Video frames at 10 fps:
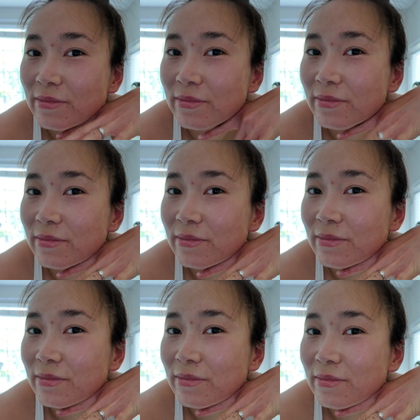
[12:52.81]

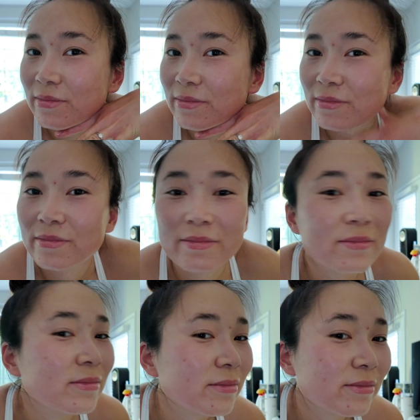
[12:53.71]

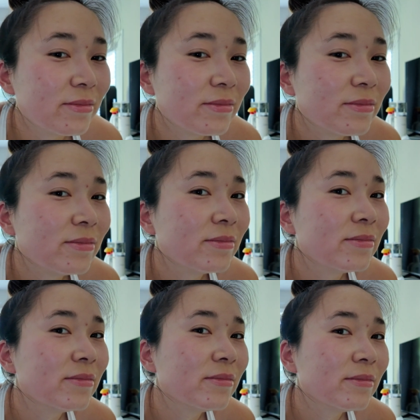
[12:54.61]

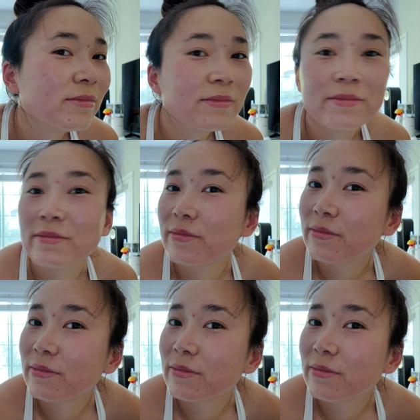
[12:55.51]
No one is speaking in this clip.